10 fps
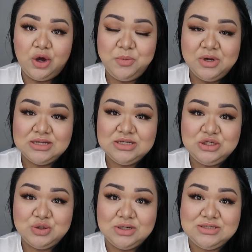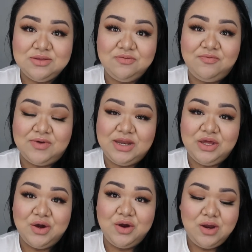I hope you guys enjoyed the
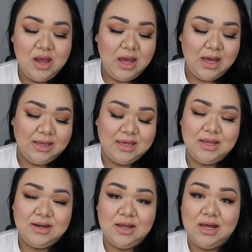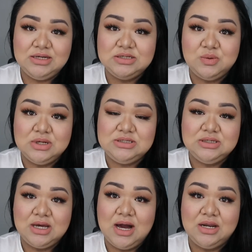video. Again, I just wanted
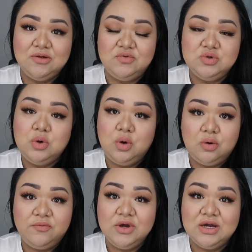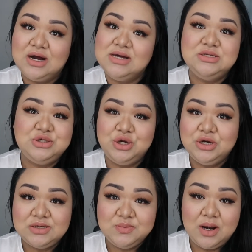to kind of do a haul for you guys, show you
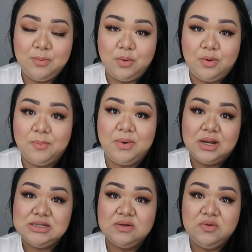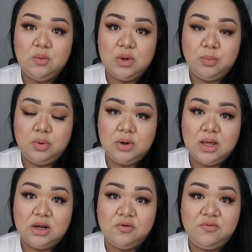guys what I bought, but I definitely want to put
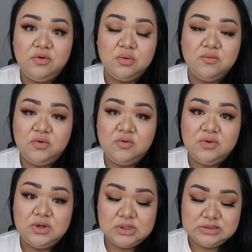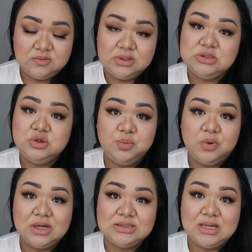out a few review videos for these new
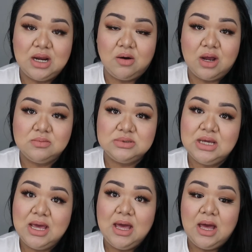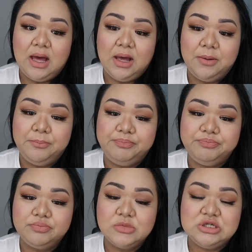products that I grabbed.
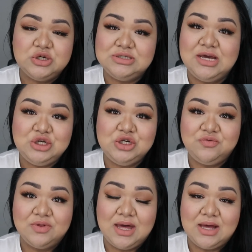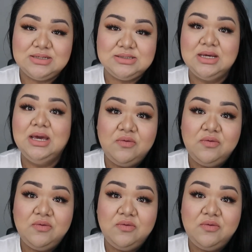So stay tuned for that.